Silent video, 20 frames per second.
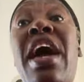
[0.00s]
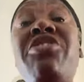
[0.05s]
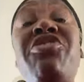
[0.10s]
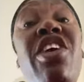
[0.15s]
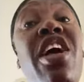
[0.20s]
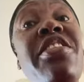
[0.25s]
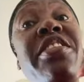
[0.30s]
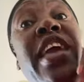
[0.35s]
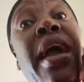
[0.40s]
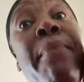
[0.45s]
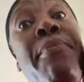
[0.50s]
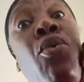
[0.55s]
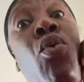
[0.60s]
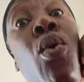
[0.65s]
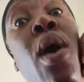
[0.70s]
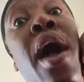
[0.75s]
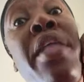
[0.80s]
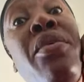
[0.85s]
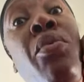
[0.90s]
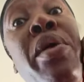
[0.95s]
of shanty I go
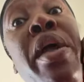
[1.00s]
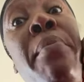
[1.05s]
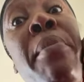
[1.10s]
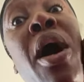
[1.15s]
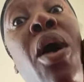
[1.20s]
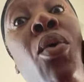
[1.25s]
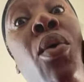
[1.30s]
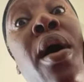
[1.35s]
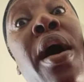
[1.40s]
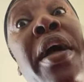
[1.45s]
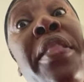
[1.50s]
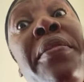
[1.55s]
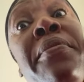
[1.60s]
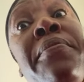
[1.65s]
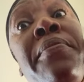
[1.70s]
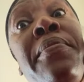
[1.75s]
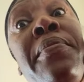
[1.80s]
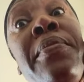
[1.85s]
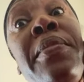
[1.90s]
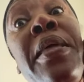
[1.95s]
on the way I'm going.
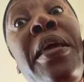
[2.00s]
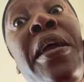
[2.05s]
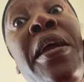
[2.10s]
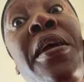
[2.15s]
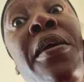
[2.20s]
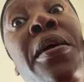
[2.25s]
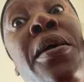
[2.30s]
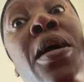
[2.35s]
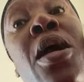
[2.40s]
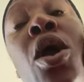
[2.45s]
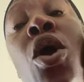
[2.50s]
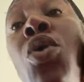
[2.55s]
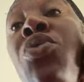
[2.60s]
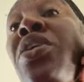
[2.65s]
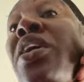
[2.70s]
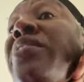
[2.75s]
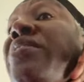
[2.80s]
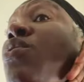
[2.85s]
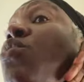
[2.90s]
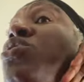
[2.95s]
Eh? I'm
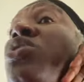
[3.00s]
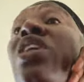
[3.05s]
not